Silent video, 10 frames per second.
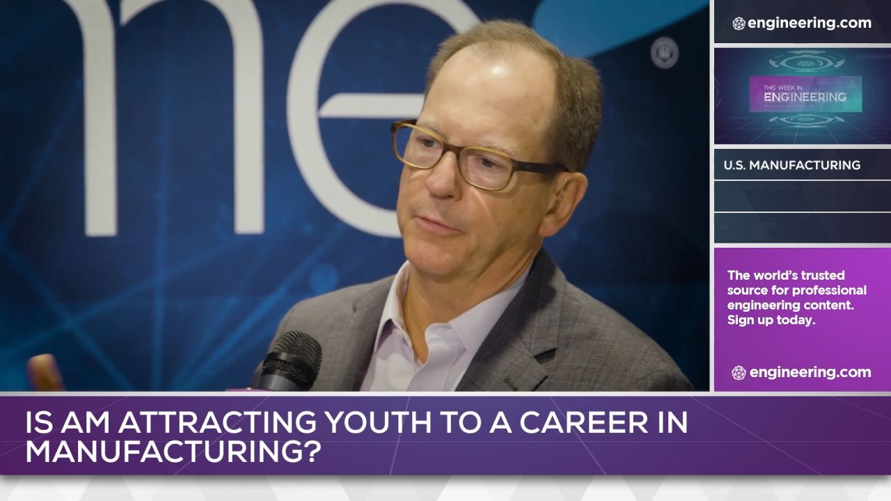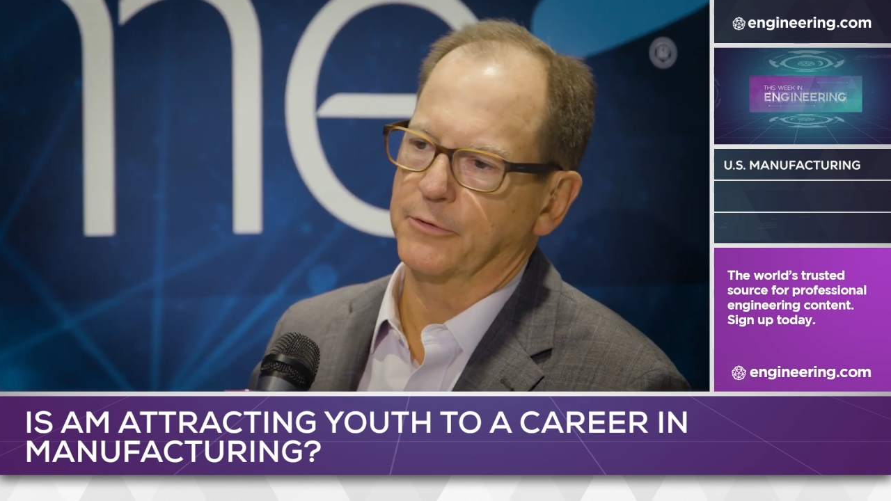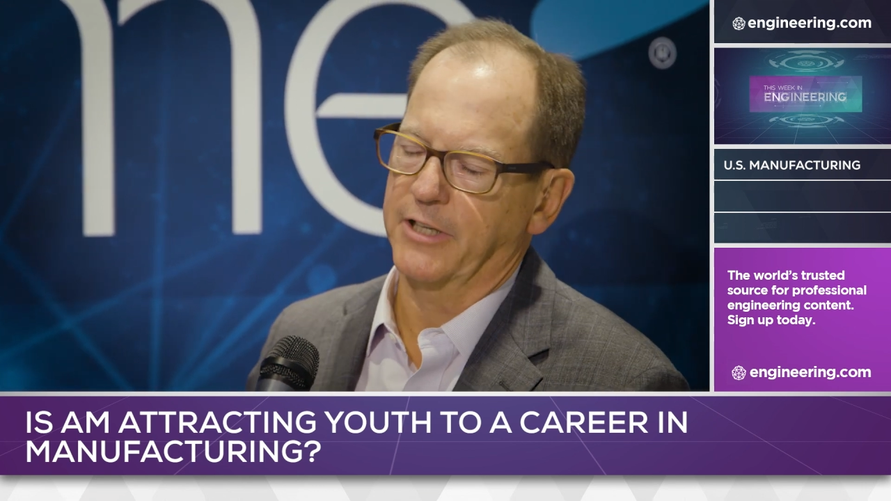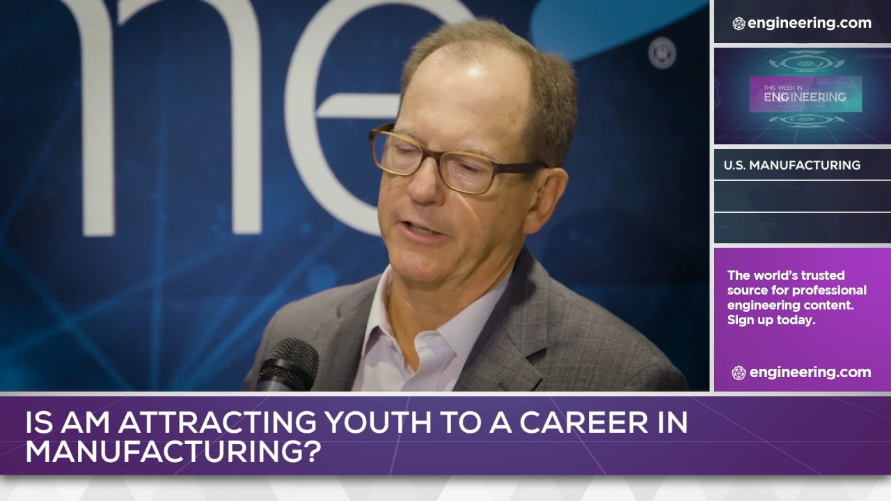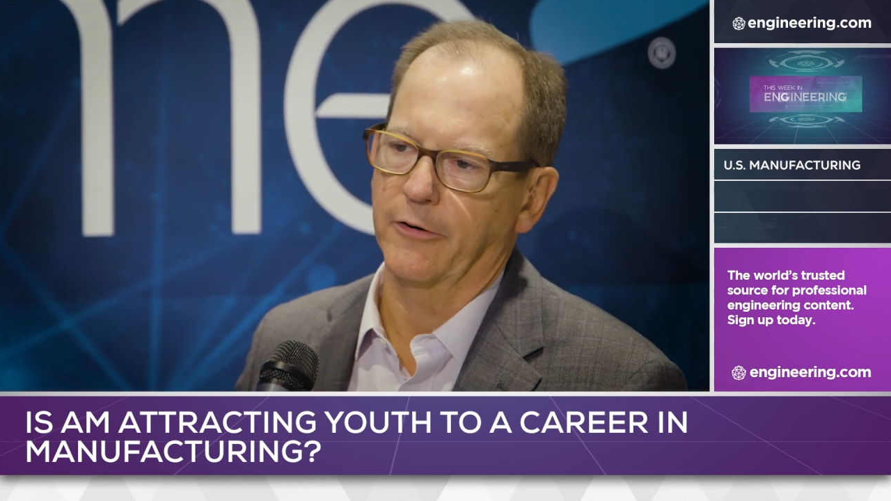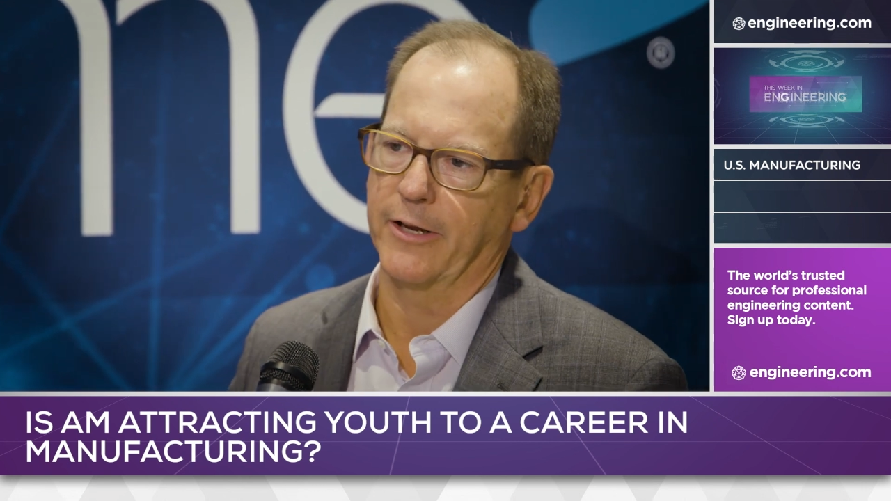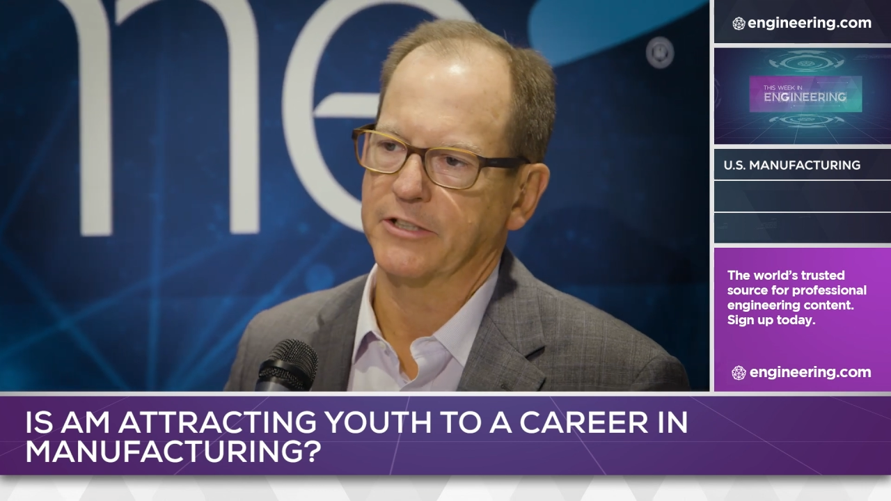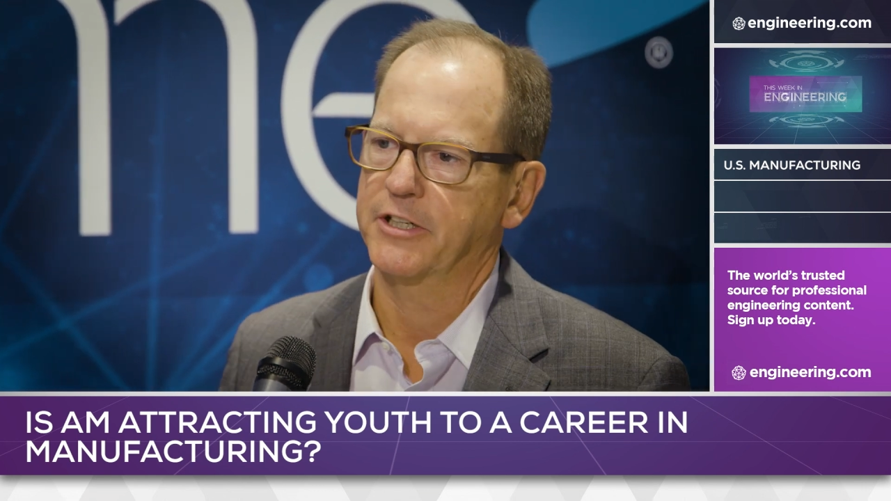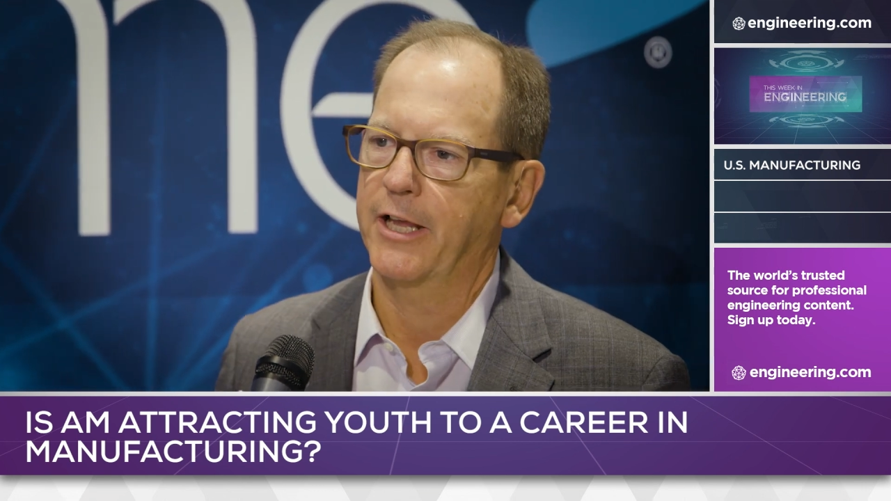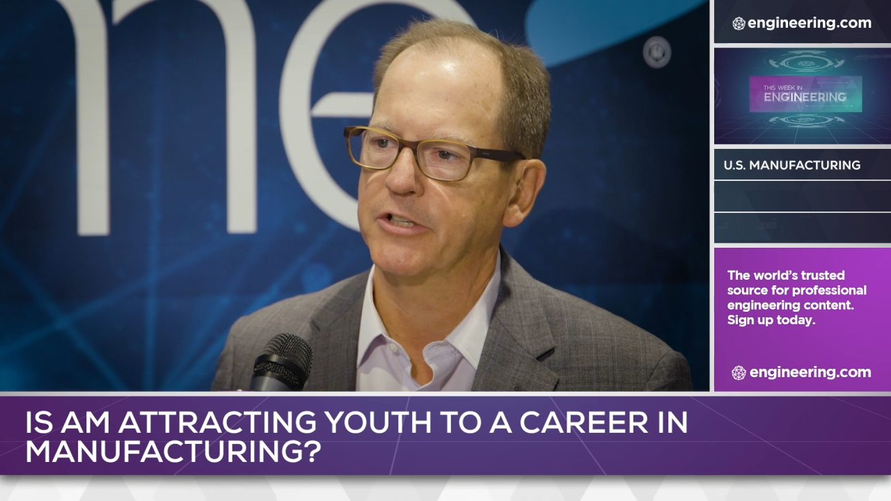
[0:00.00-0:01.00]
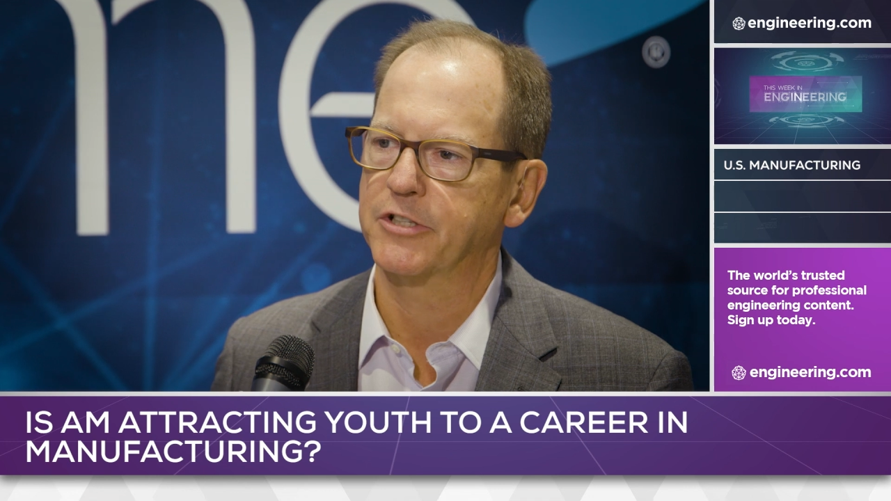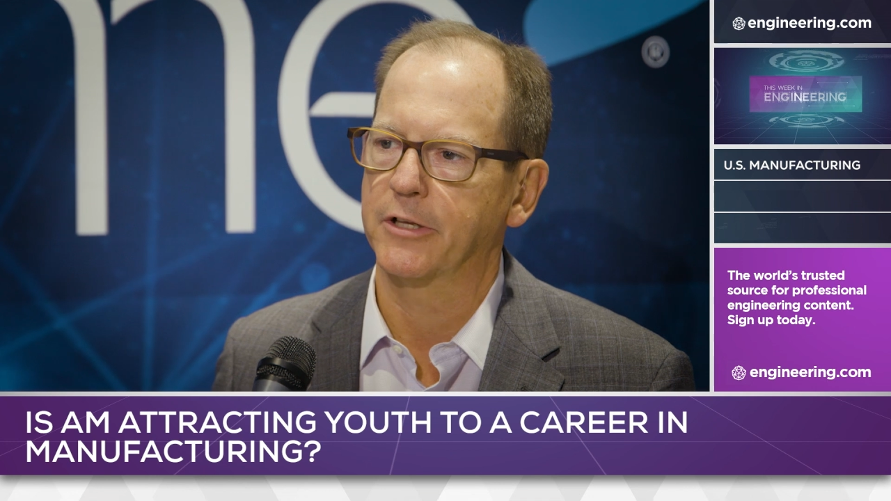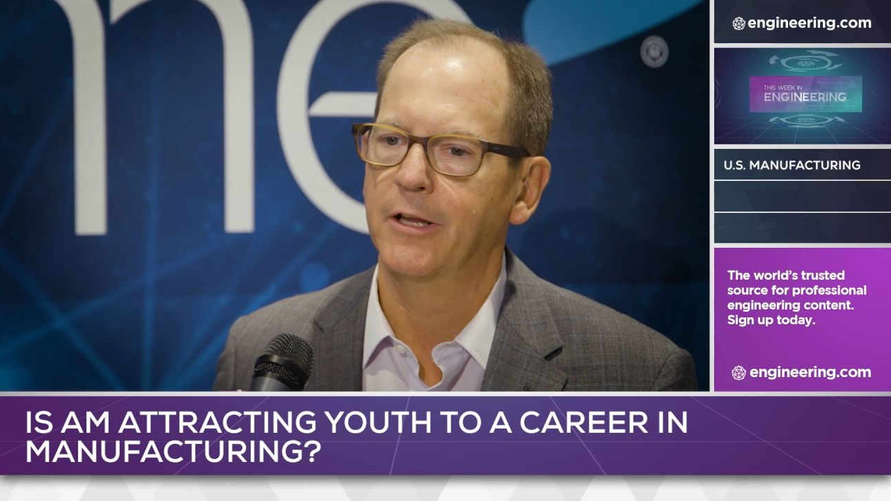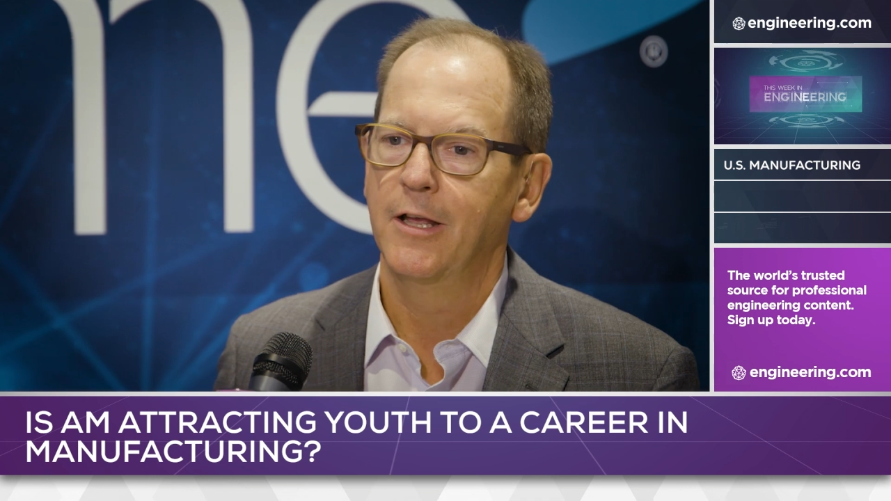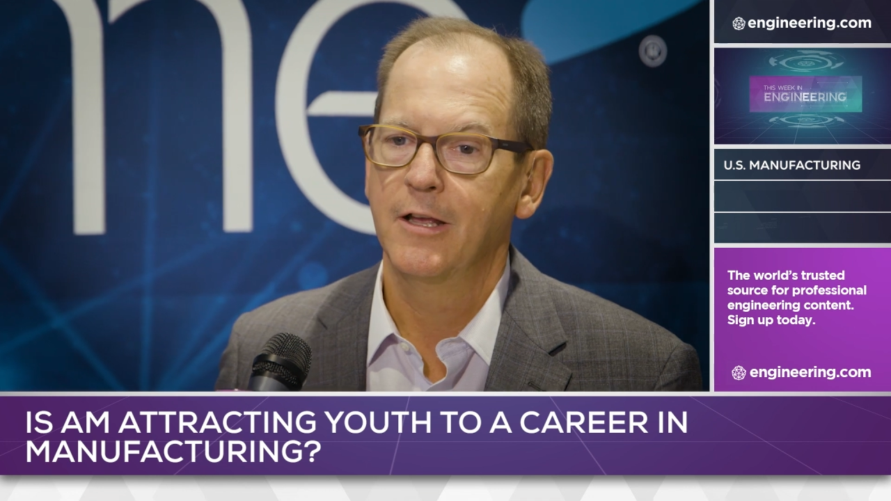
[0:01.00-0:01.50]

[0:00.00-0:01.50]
through secondary education,